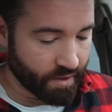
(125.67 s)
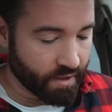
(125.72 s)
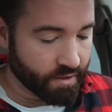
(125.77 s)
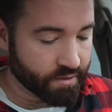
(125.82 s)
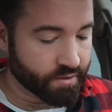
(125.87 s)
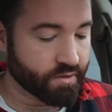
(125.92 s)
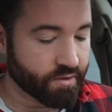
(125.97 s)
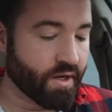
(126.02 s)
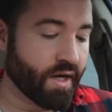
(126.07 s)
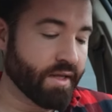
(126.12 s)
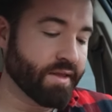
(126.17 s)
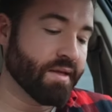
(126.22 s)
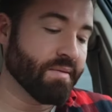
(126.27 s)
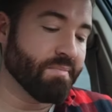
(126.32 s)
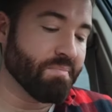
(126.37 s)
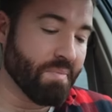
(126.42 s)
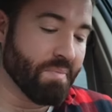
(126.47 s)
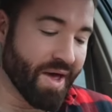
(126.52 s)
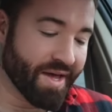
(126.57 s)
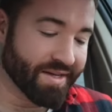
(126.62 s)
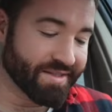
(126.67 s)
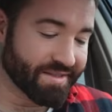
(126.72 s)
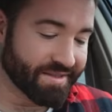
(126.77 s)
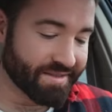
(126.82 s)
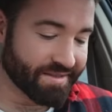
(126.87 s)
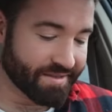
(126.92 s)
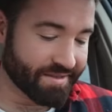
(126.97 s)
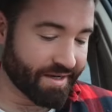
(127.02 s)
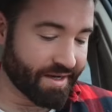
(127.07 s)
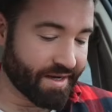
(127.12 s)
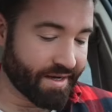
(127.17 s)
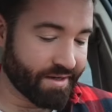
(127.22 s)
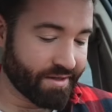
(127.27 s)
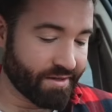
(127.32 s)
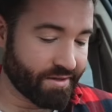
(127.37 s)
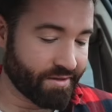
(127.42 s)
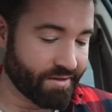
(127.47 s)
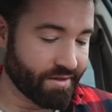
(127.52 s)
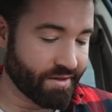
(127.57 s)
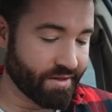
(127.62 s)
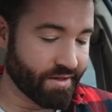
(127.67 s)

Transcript: So not the best style.